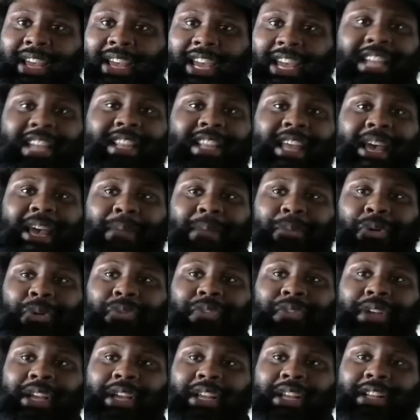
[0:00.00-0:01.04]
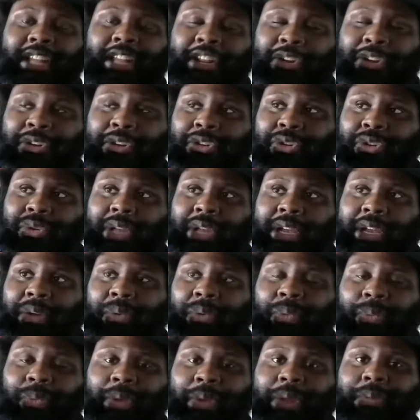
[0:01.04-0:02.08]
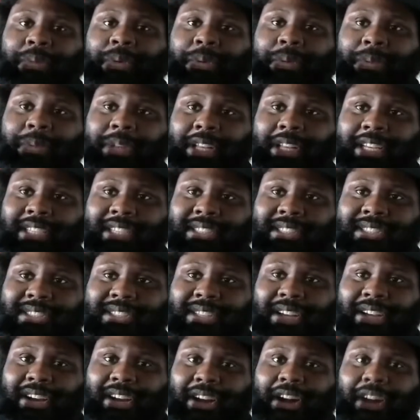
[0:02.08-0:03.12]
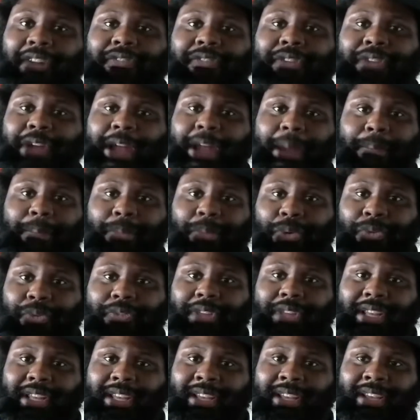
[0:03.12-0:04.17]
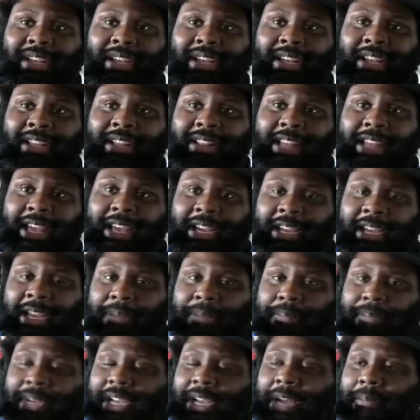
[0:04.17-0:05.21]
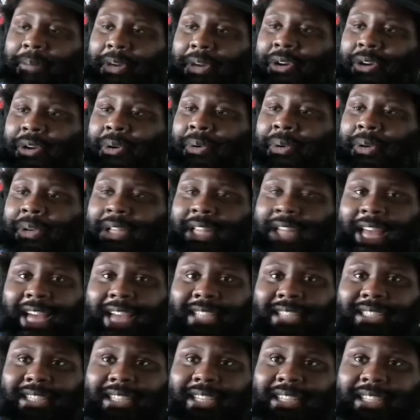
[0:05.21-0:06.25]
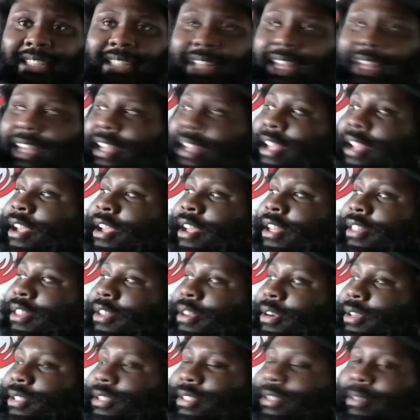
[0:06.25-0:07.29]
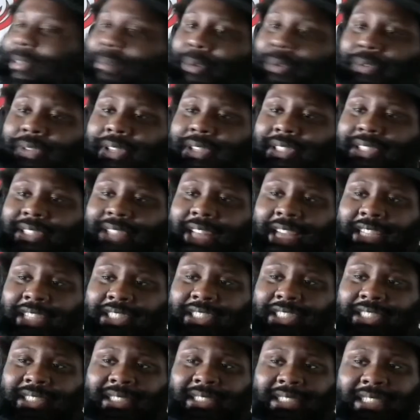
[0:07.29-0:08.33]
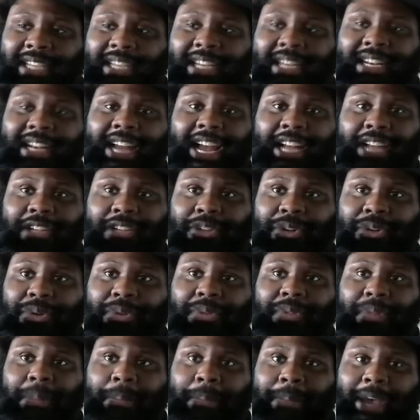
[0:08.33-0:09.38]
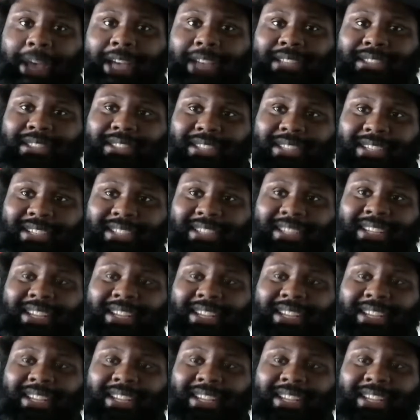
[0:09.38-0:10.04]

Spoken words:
in that movie. Then you can do like a re-release of that movie that can become a cult classic. Like there are some movies that just did not do the best